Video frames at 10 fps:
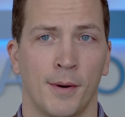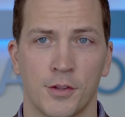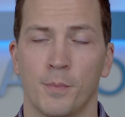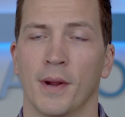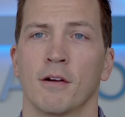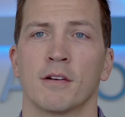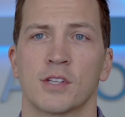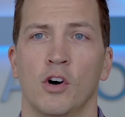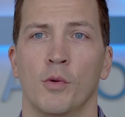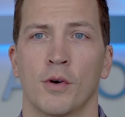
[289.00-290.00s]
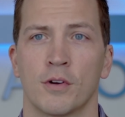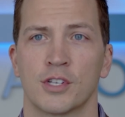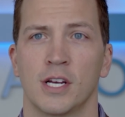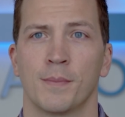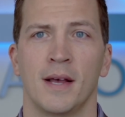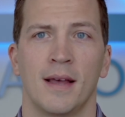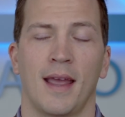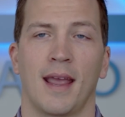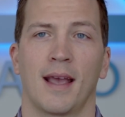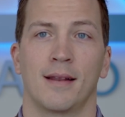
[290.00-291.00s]
about the barriers to homeownership
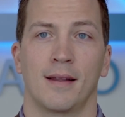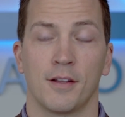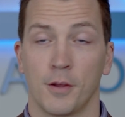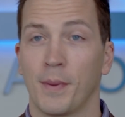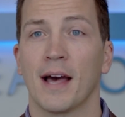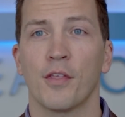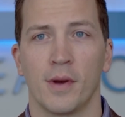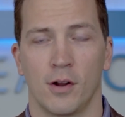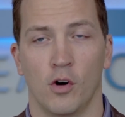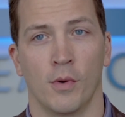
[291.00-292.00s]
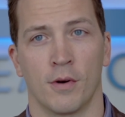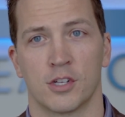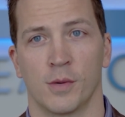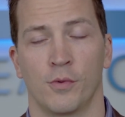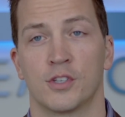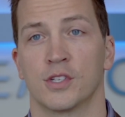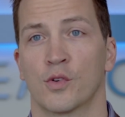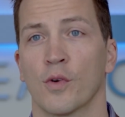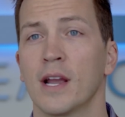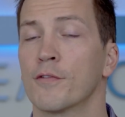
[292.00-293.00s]
and the pathway to homeownership, which
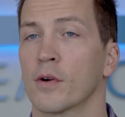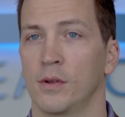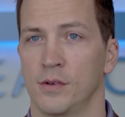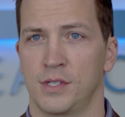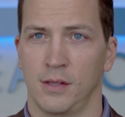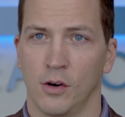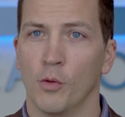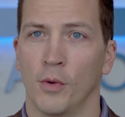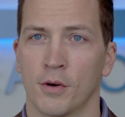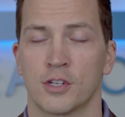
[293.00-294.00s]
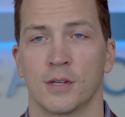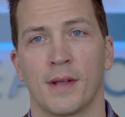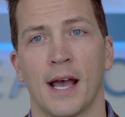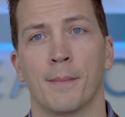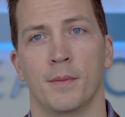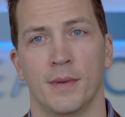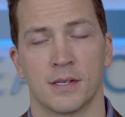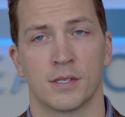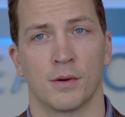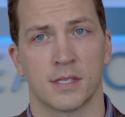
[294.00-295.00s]
is great for closing the homeownership gap in
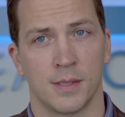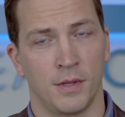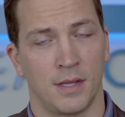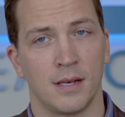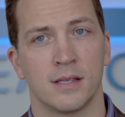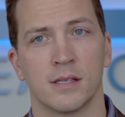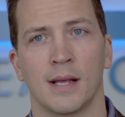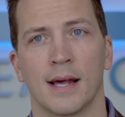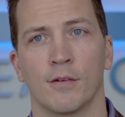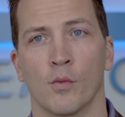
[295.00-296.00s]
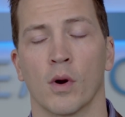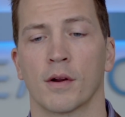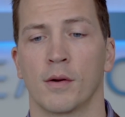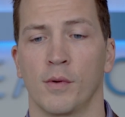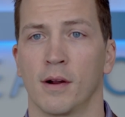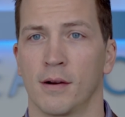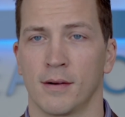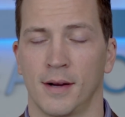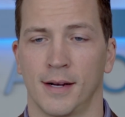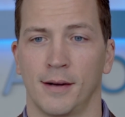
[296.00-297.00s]
Minnesota, something that needs a lot of work. We
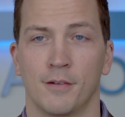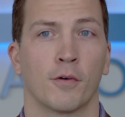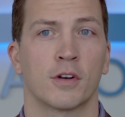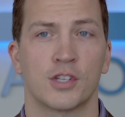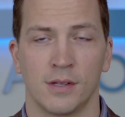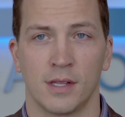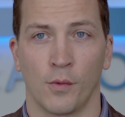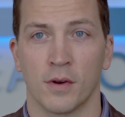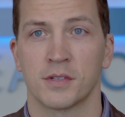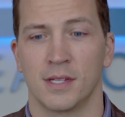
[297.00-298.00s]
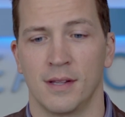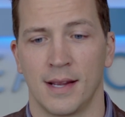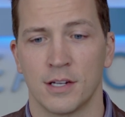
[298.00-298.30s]
are unfortunately the worst in the